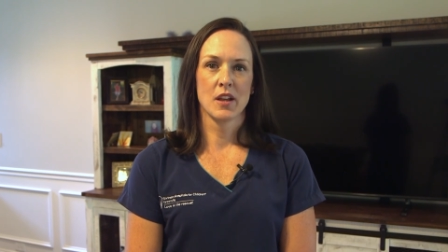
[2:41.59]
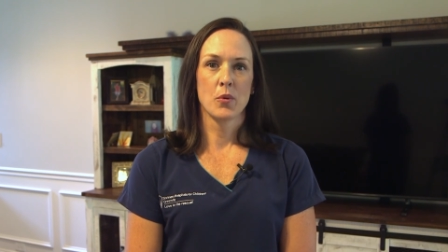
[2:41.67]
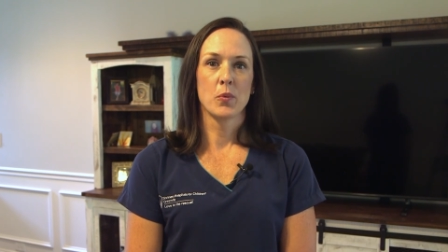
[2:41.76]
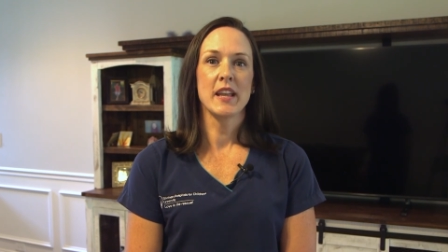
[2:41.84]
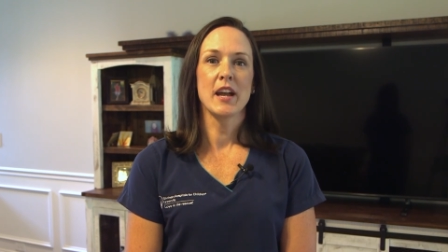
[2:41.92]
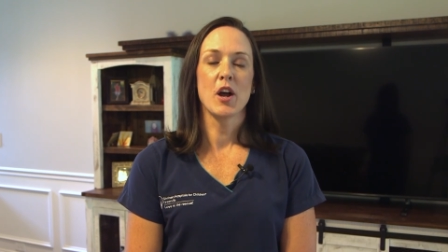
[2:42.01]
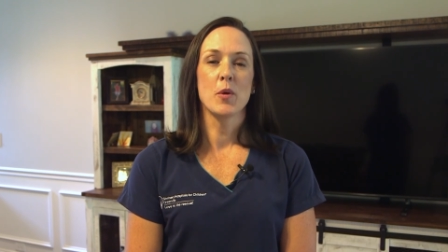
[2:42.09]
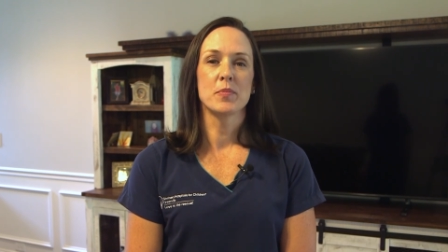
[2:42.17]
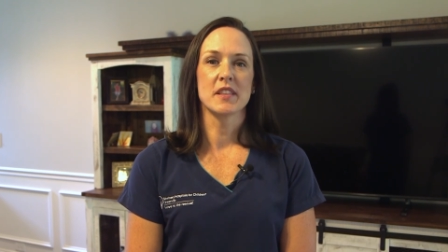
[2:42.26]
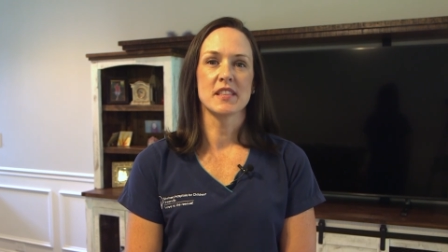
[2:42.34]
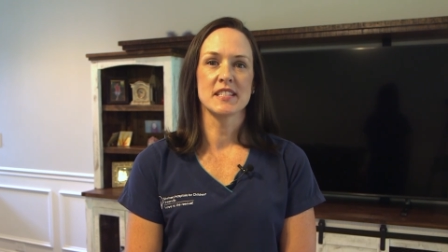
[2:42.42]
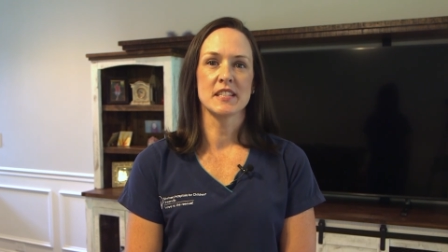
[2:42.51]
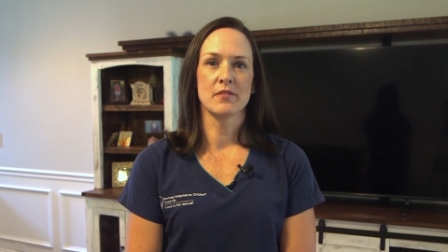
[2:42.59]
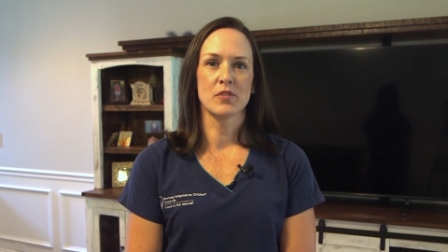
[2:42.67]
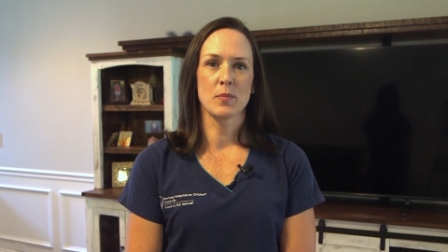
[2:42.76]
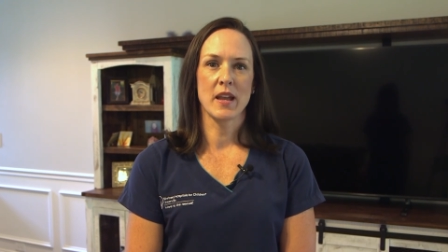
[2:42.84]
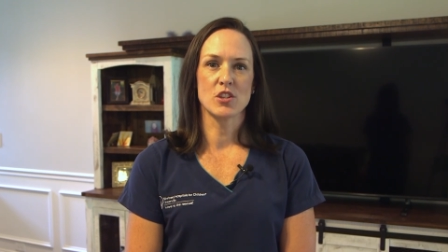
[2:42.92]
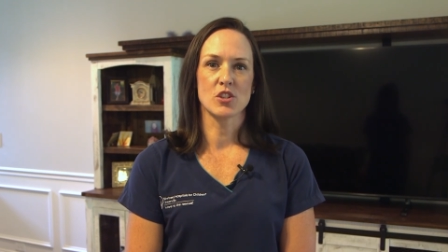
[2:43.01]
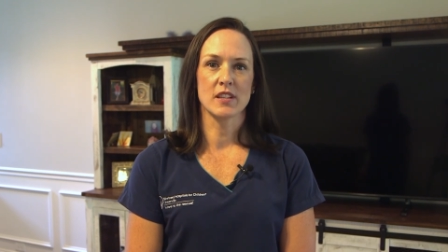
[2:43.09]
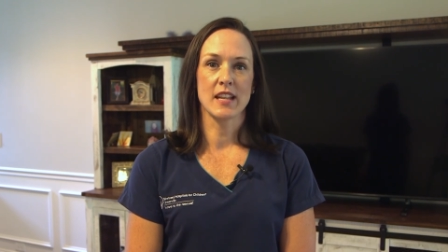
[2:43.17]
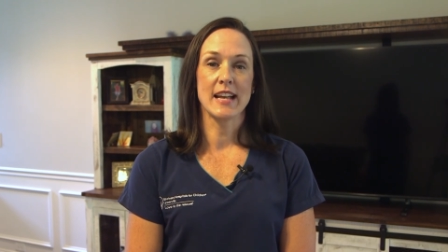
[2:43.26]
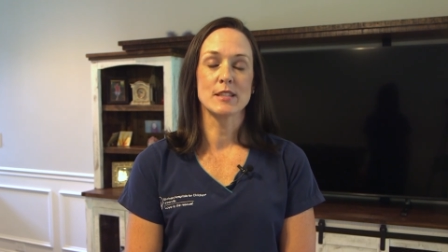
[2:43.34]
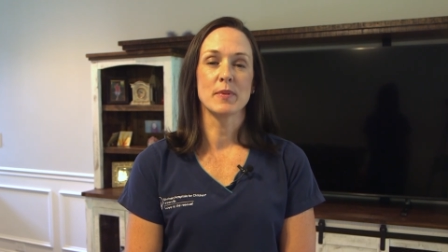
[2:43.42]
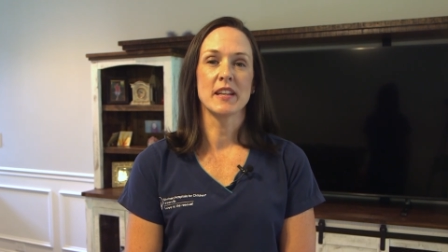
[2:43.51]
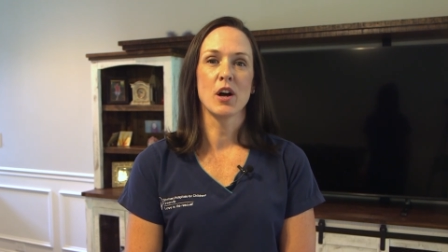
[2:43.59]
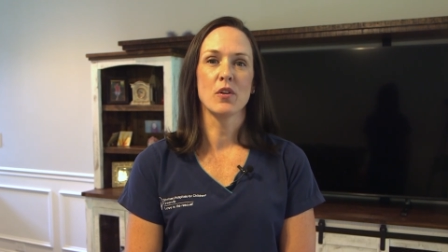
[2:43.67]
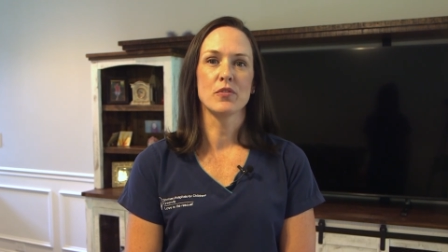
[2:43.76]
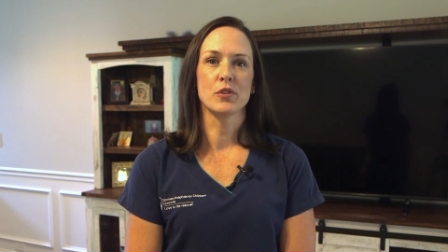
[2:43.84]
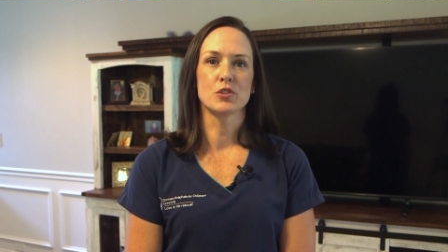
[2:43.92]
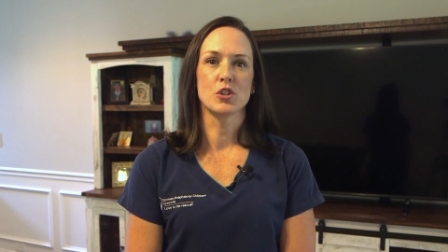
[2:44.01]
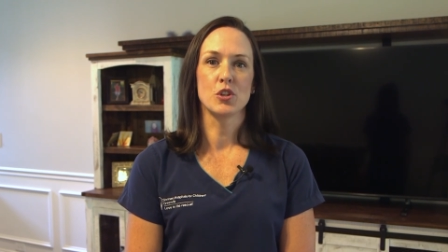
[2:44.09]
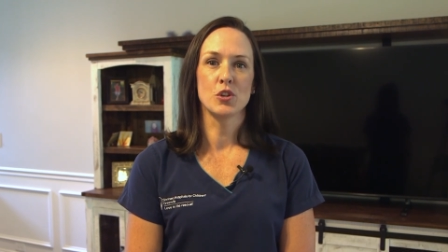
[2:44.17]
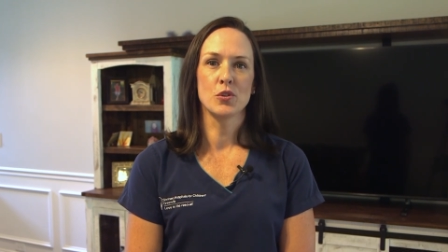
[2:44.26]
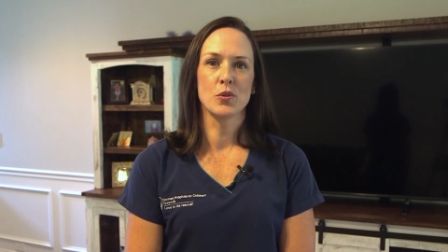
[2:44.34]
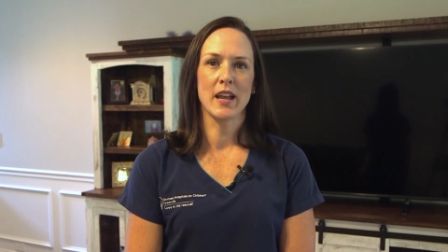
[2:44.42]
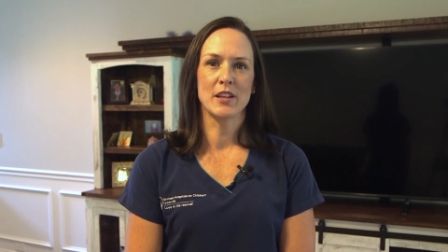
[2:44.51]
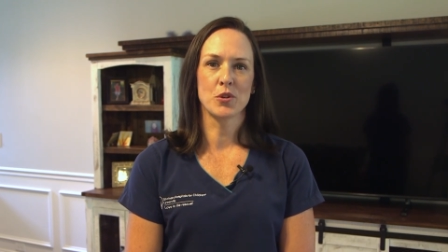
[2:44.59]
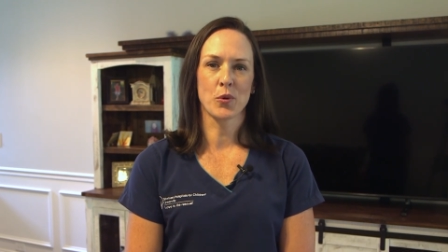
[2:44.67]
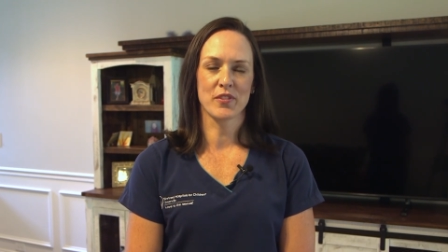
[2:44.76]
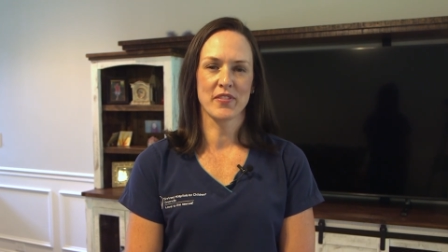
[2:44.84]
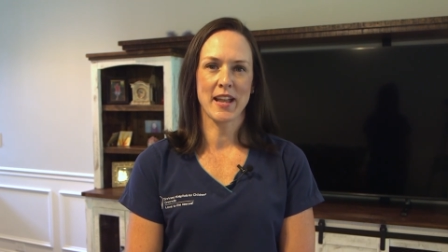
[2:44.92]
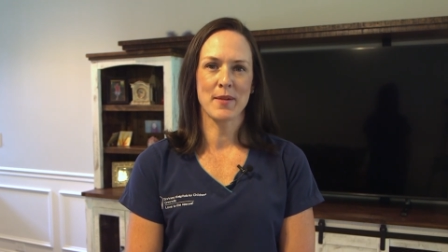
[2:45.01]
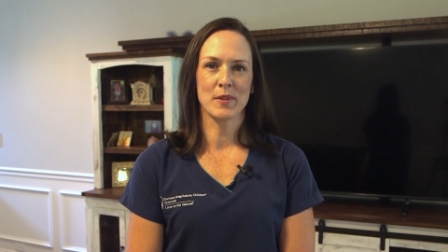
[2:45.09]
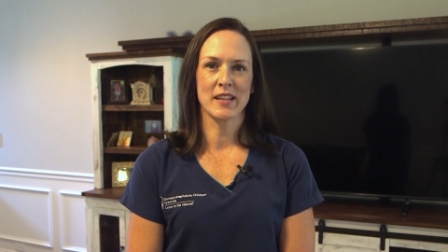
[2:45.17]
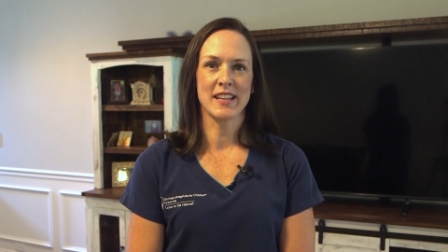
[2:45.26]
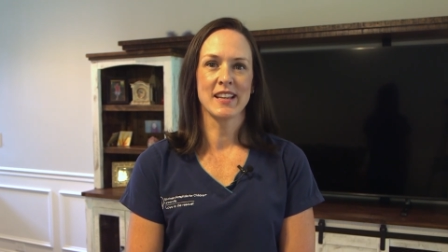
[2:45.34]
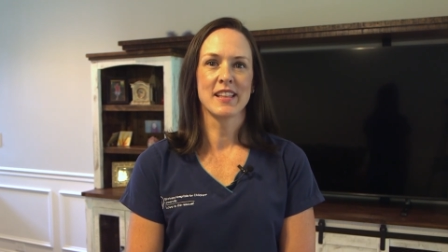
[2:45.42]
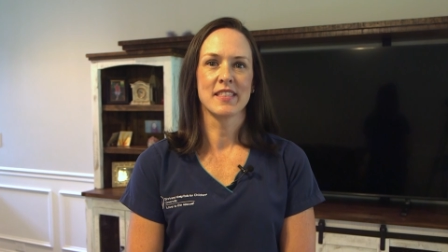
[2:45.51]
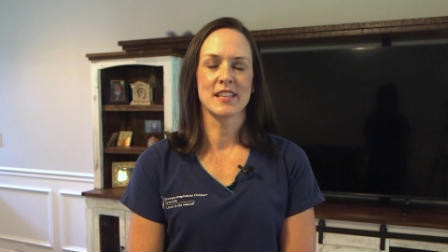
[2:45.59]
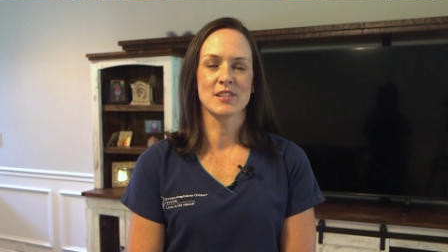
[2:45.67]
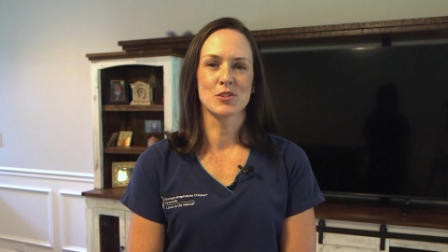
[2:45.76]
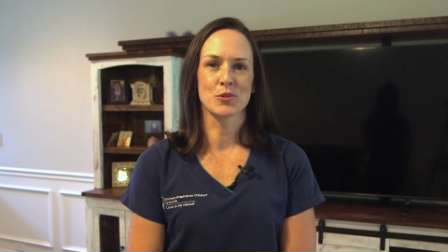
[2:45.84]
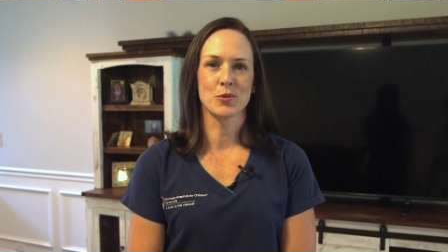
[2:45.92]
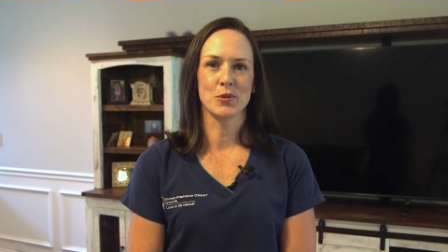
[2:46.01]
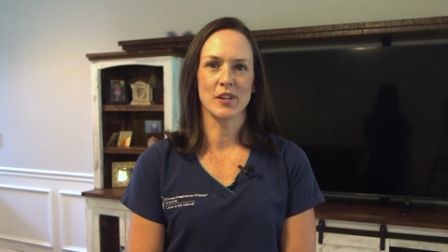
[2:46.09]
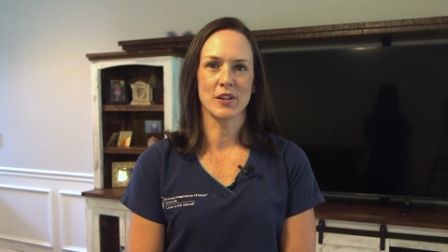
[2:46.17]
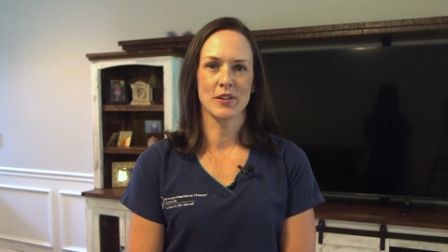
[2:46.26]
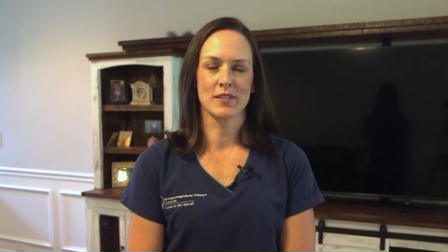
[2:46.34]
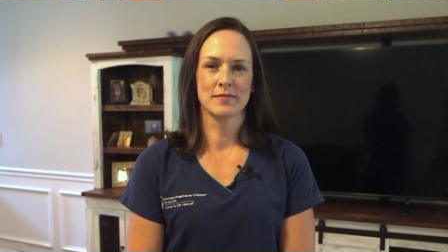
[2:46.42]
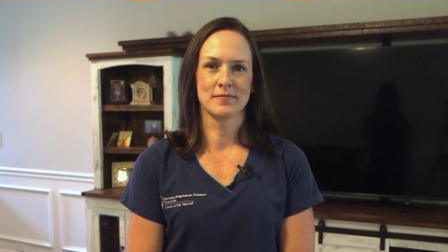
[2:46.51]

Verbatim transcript: We hope that this information has been helpful to you and your family this school year.